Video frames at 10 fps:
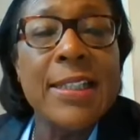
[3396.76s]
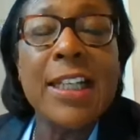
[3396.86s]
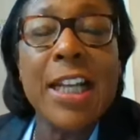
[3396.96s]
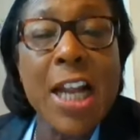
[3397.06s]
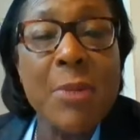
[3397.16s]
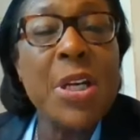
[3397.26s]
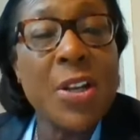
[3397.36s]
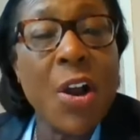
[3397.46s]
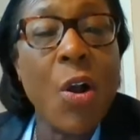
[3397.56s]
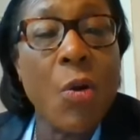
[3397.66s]
The common
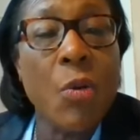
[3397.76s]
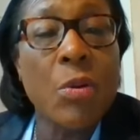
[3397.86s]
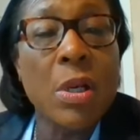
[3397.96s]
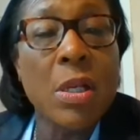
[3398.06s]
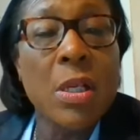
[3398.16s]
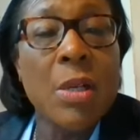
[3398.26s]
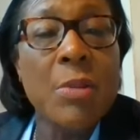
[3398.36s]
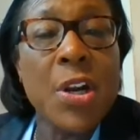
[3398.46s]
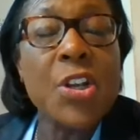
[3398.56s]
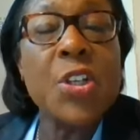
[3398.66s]
cold,
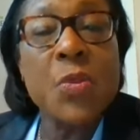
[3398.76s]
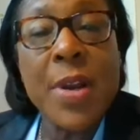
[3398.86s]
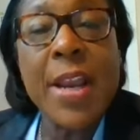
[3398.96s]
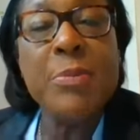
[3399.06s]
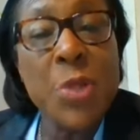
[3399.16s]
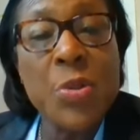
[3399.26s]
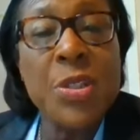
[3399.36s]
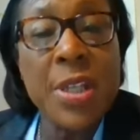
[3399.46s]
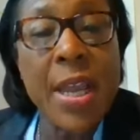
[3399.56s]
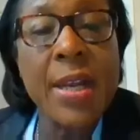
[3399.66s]
but a strain
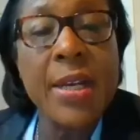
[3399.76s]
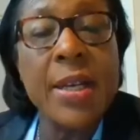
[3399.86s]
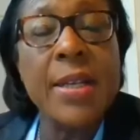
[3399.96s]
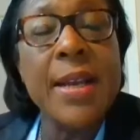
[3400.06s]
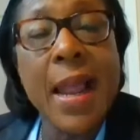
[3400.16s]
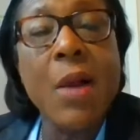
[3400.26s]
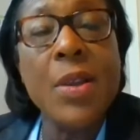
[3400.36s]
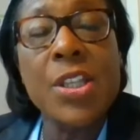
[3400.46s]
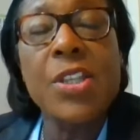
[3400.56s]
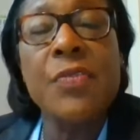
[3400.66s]
mutated, and
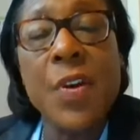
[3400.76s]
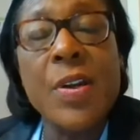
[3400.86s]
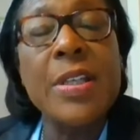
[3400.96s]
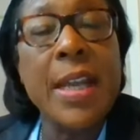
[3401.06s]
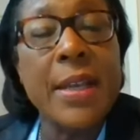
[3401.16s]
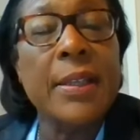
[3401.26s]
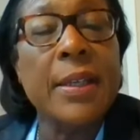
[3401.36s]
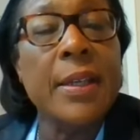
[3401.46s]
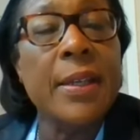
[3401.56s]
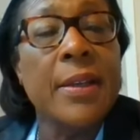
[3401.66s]
now it's very
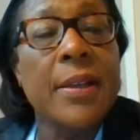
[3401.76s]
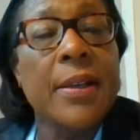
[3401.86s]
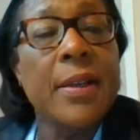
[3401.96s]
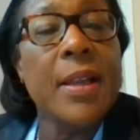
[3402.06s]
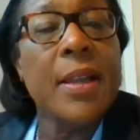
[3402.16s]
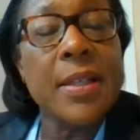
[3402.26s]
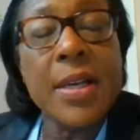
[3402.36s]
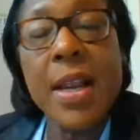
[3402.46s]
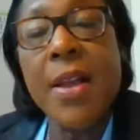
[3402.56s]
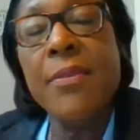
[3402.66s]
deadly and
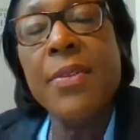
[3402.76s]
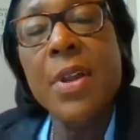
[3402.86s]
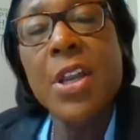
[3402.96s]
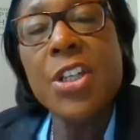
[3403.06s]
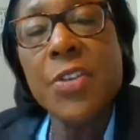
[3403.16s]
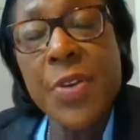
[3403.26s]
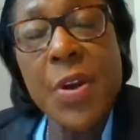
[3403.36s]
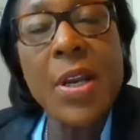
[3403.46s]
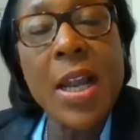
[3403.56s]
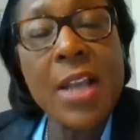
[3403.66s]
can have
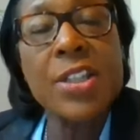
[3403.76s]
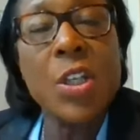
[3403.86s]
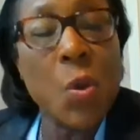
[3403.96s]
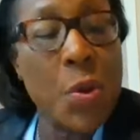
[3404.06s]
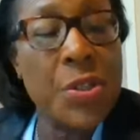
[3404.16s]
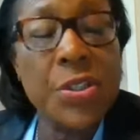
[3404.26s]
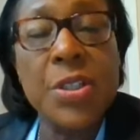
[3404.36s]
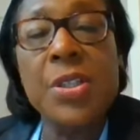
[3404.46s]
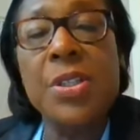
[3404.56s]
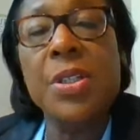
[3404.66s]
severe
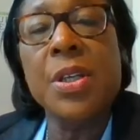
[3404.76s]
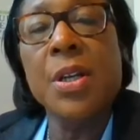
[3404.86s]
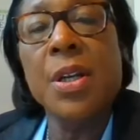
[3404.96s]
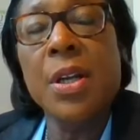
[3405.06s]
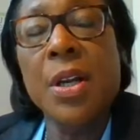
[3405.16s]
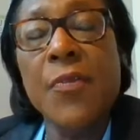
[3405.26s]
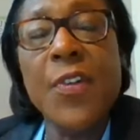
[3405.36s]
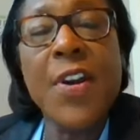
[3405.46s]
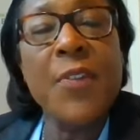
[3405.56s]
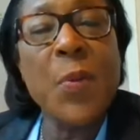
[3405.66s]
consequences
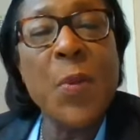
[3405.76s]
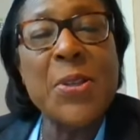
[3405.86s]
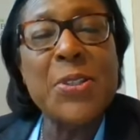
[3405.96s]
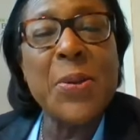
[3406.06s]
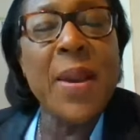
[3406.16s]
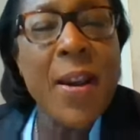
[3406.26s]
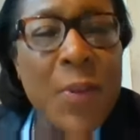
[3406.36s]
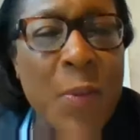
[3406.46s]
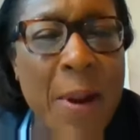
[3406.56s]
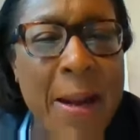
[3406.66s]
for everyone. So
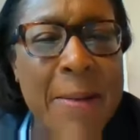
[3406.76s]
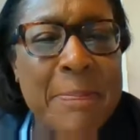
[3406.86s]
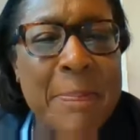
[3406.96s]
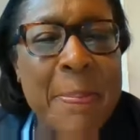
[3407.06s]
everyone,